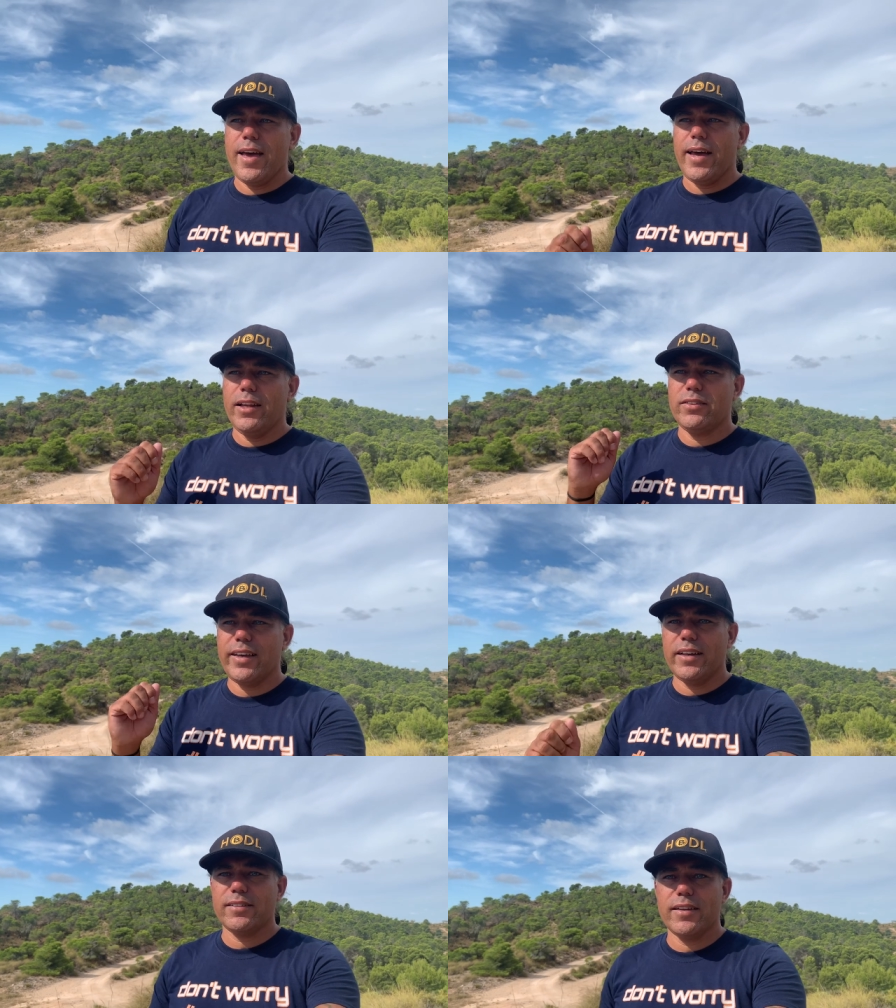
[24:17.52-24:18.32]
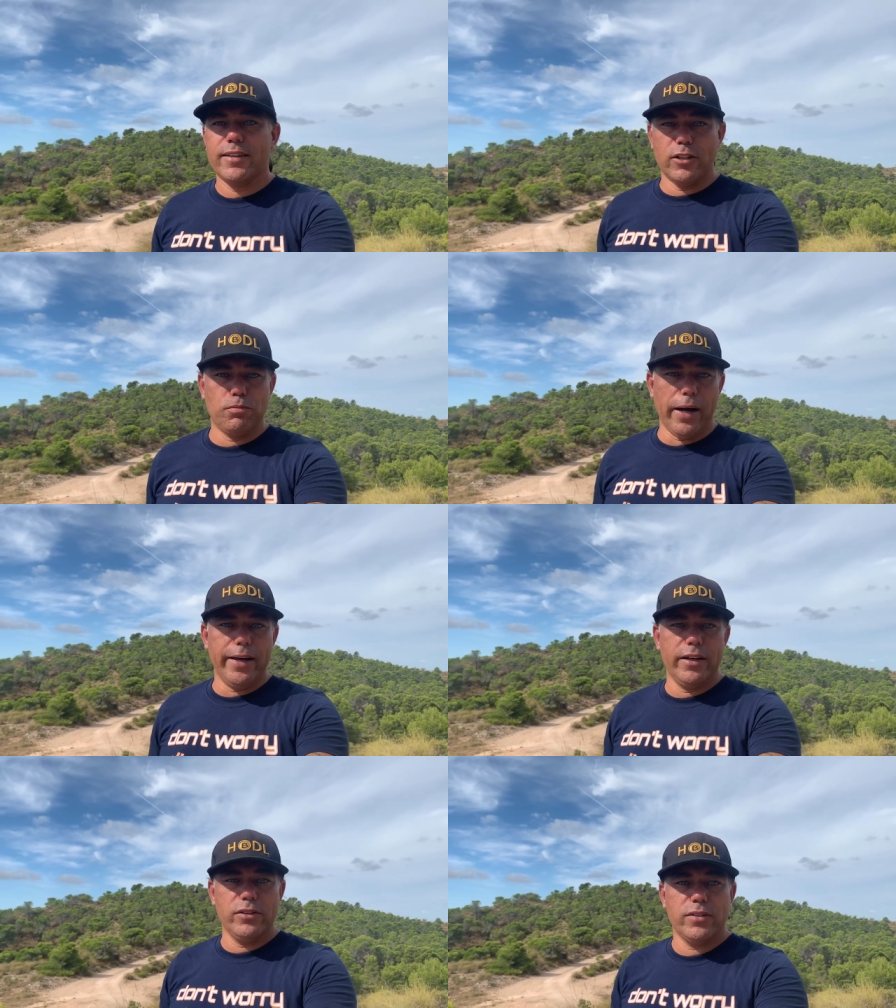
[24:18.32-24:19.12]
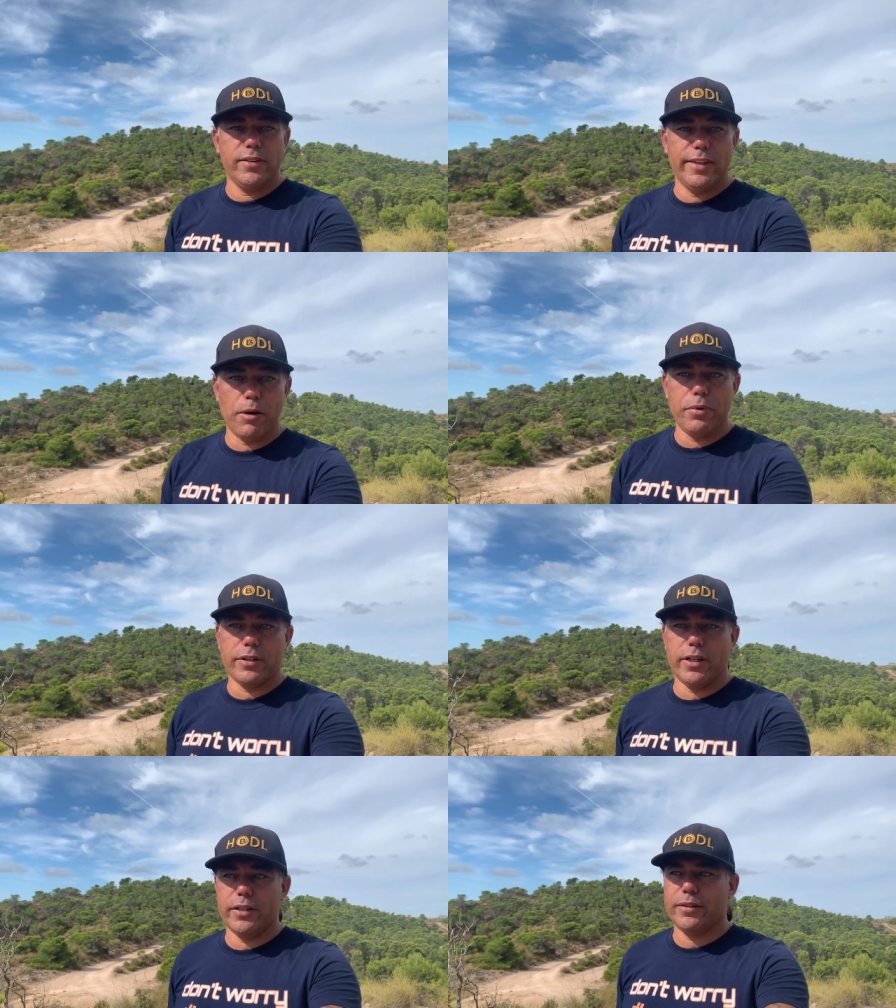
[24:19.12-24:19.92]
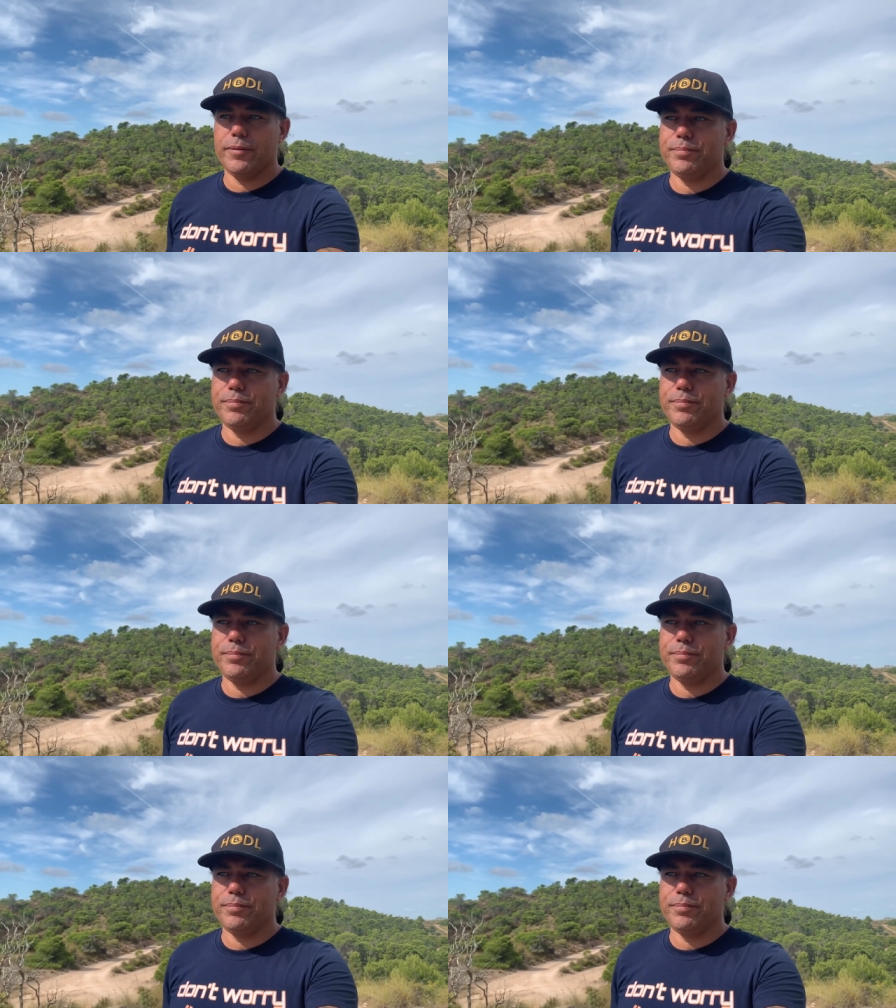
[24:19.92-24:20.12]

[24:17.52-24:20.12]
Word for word: and test this Binance debit card.